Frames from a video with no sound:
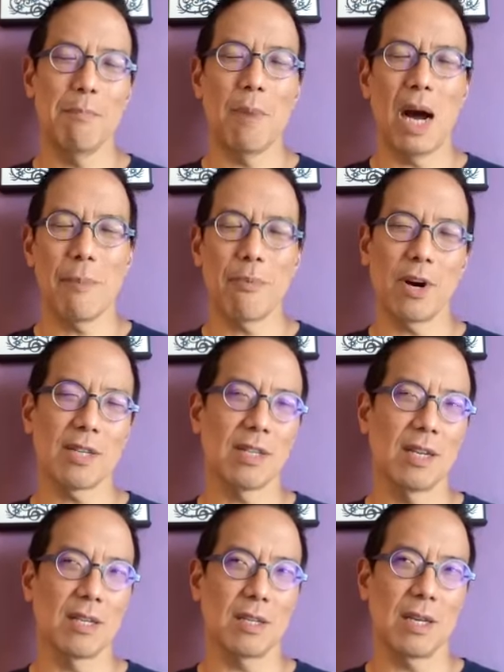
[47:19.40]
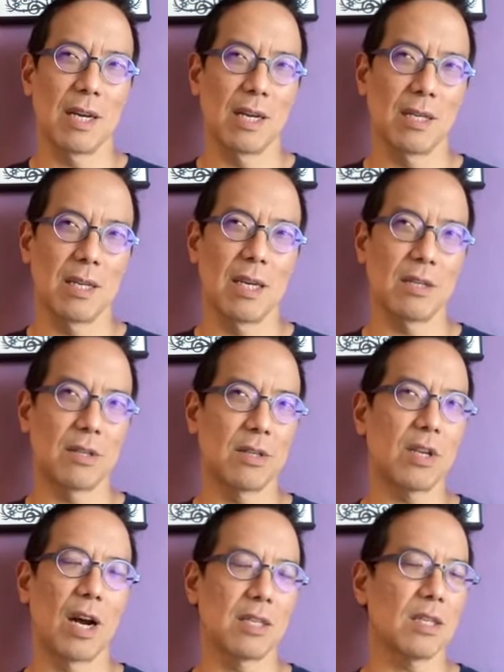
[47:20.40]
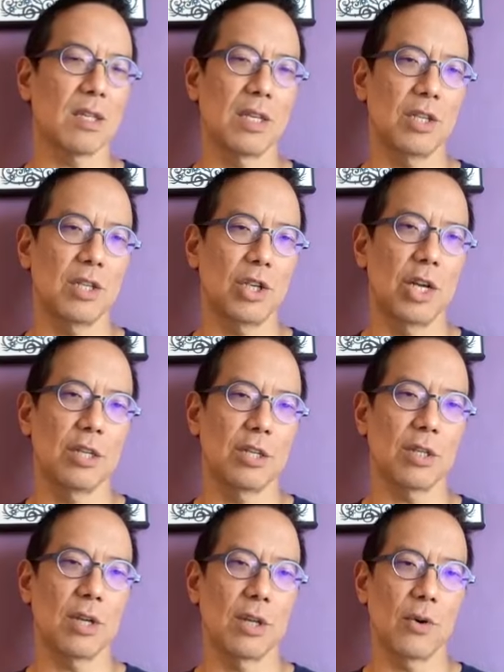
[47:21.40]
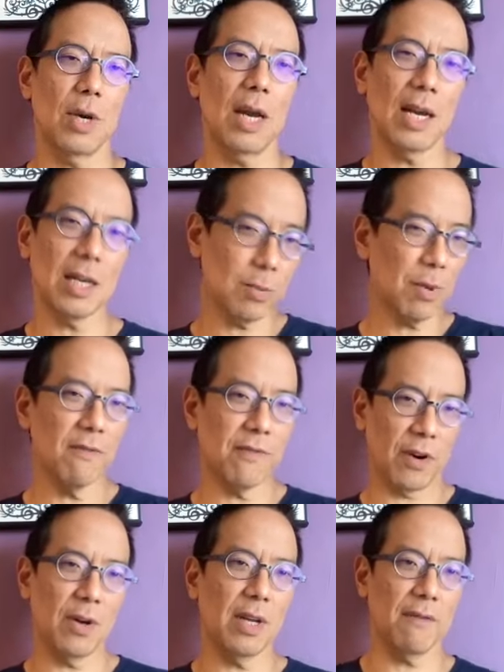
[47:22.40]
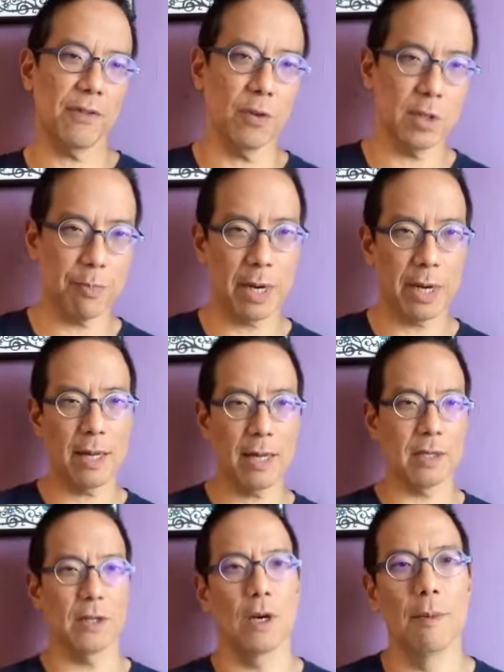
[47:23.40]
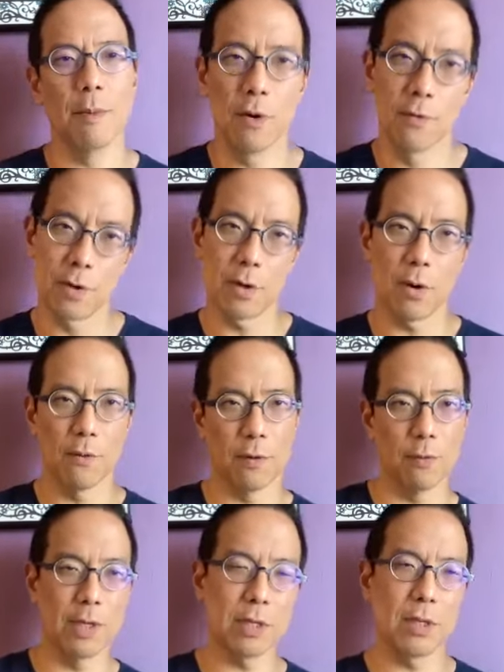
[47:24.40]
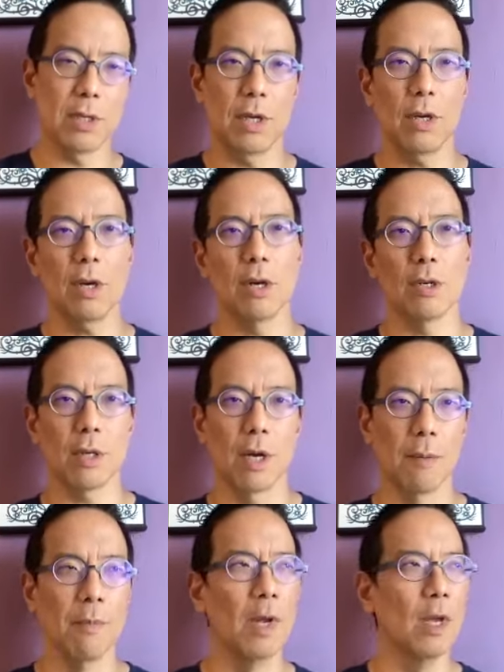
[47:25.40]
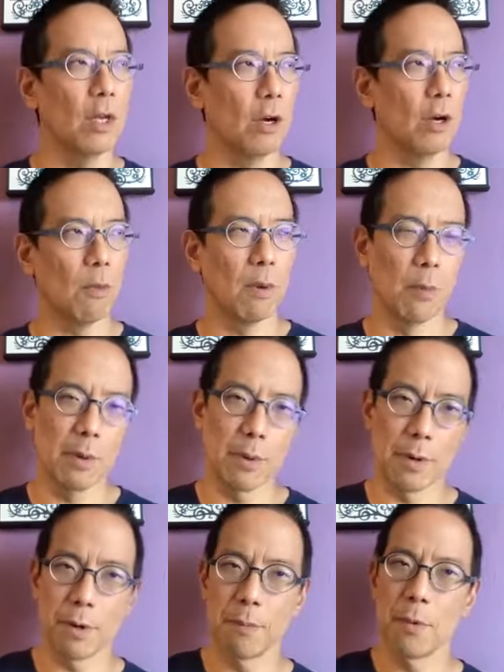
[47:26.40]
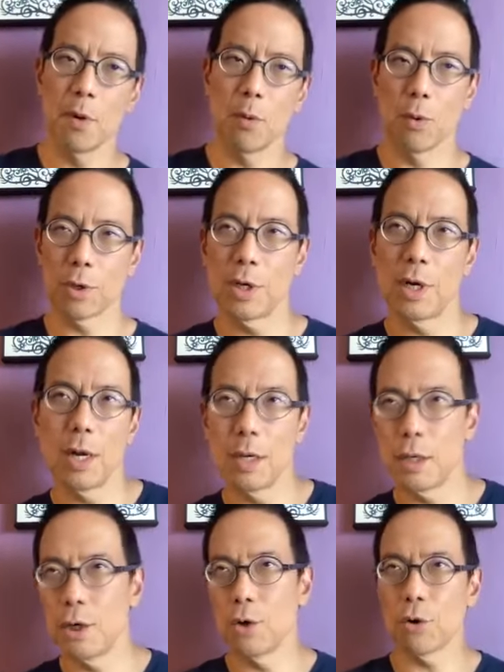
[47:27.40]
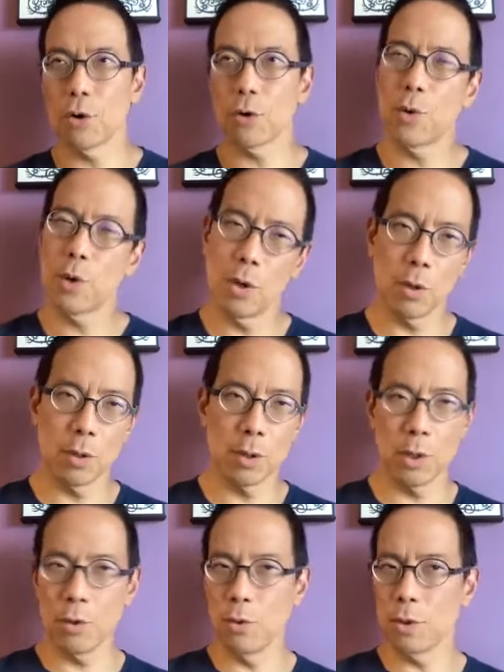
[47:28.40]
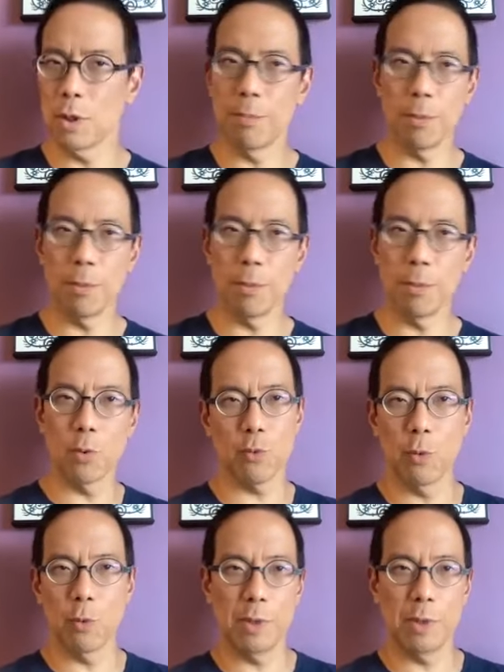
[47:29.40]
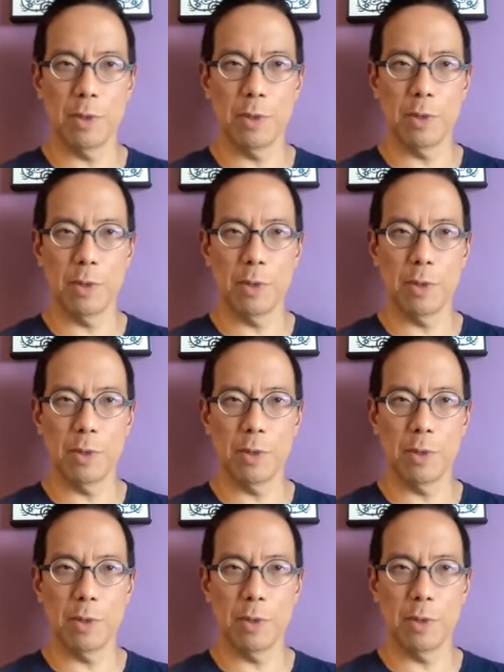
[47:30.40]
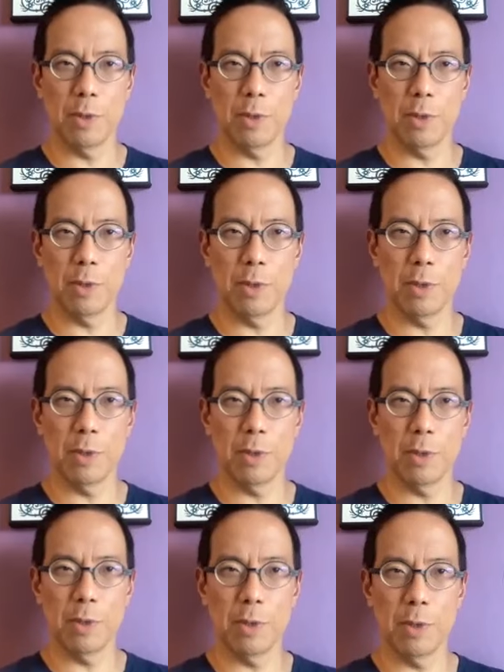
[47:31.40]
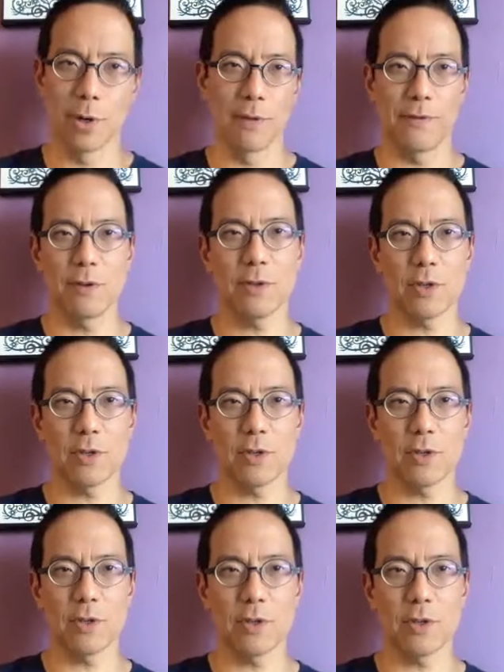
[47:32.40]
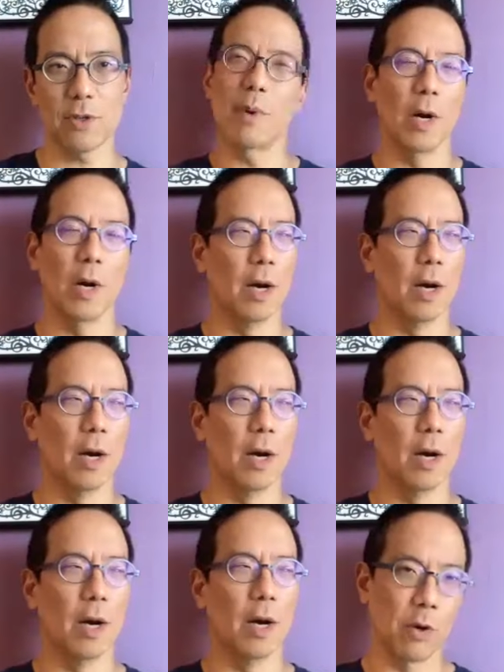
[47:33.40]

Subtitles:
my process it constantly changes, although it has been very influenced by Alex over recent years. When we were working on Neuroqueer Dune, the book which will be reborn as something entirely different at some point in the future, I